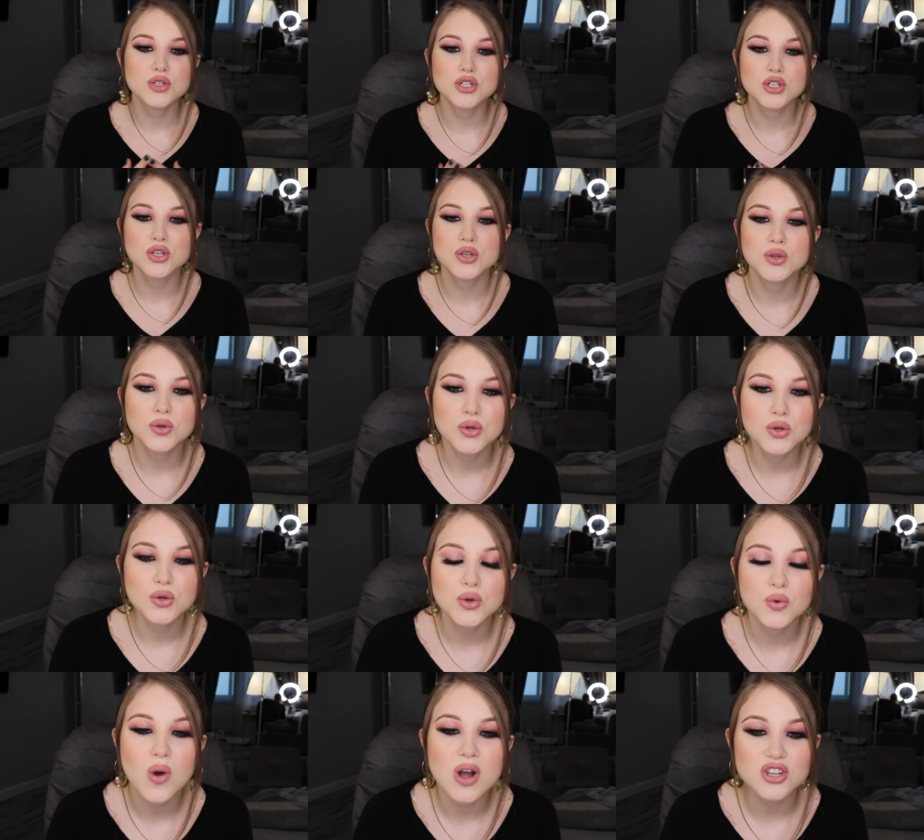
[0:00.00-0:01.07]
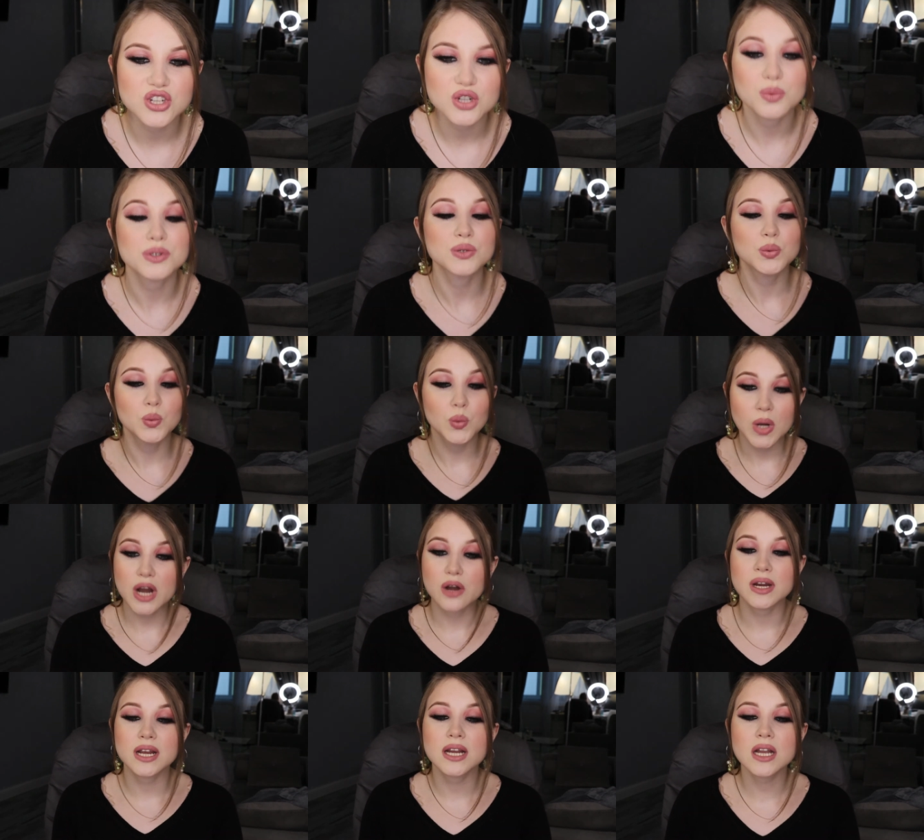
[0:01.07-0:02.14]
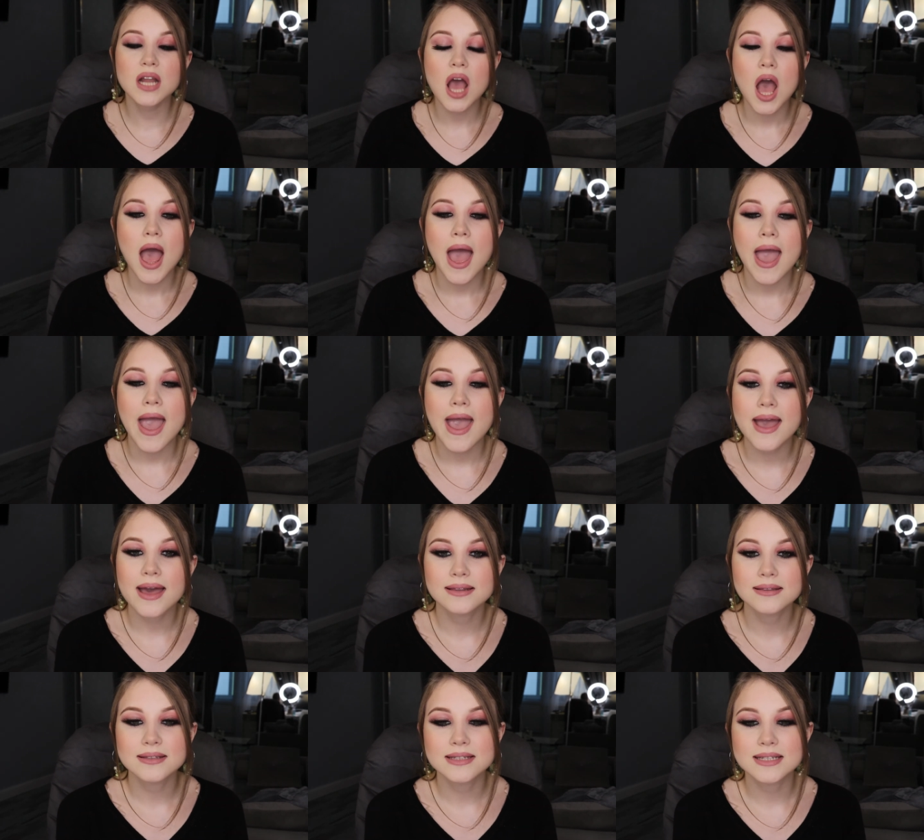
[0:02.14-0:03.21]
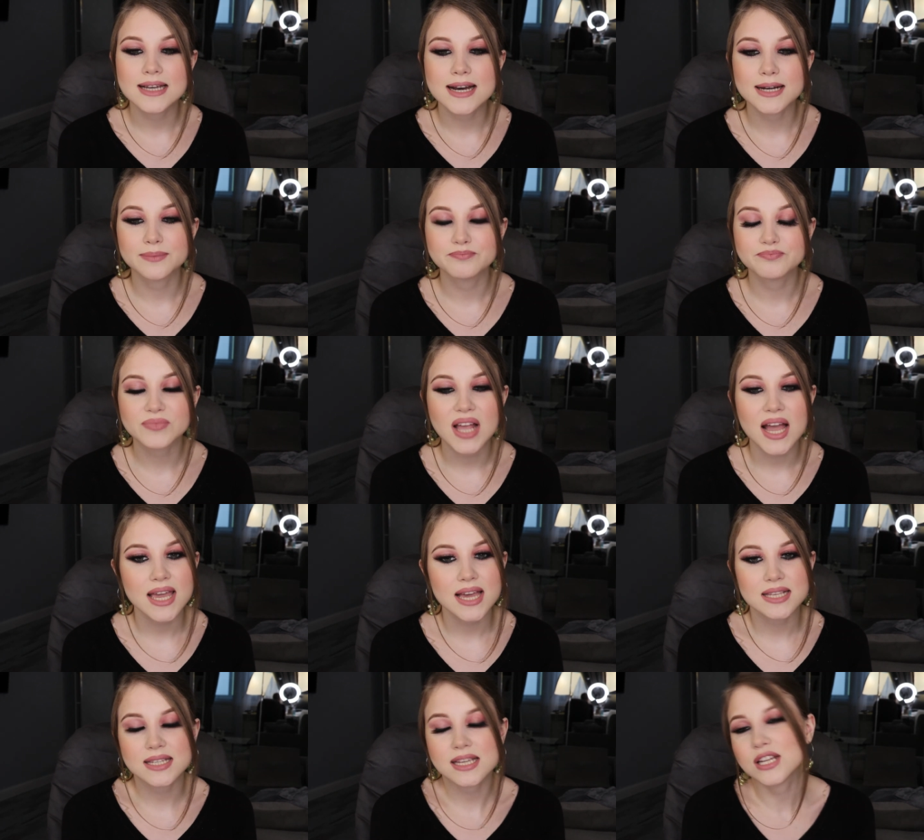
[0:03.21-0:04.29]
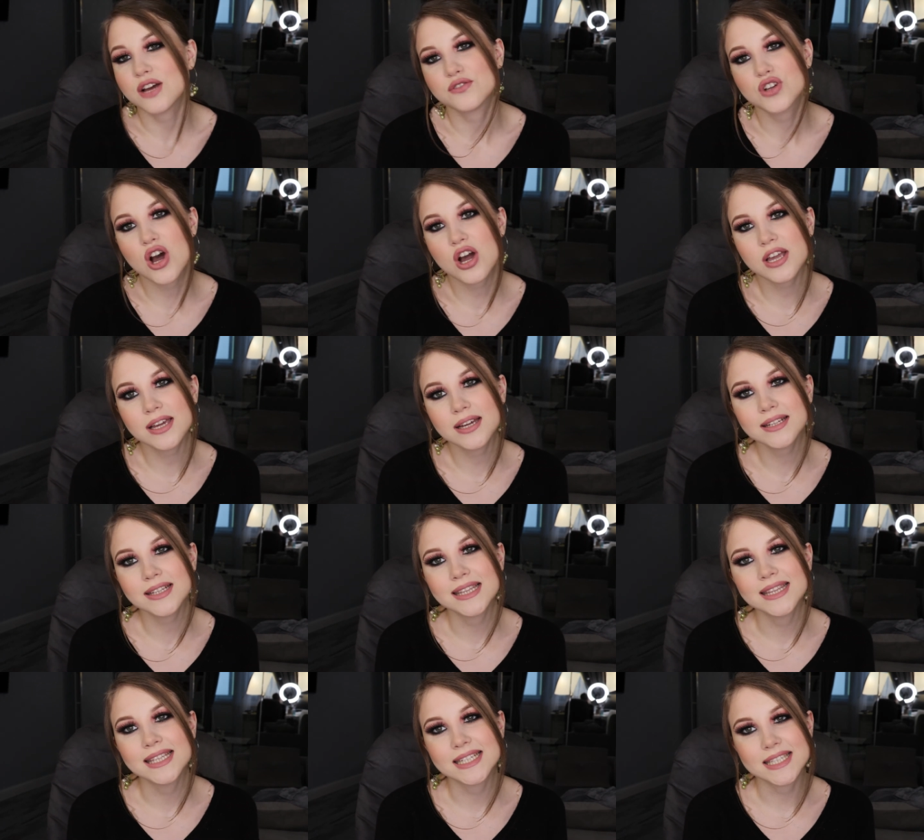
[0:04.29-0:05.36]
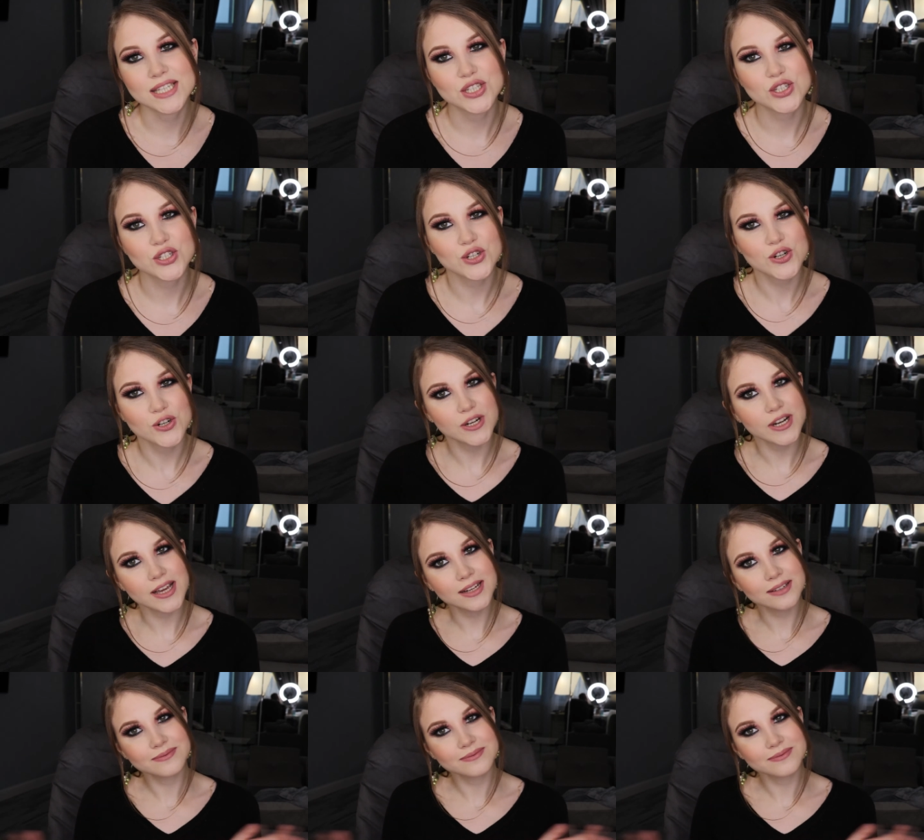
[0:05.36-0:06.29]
to what she was wearing. And I guess enough talking. Let's get started.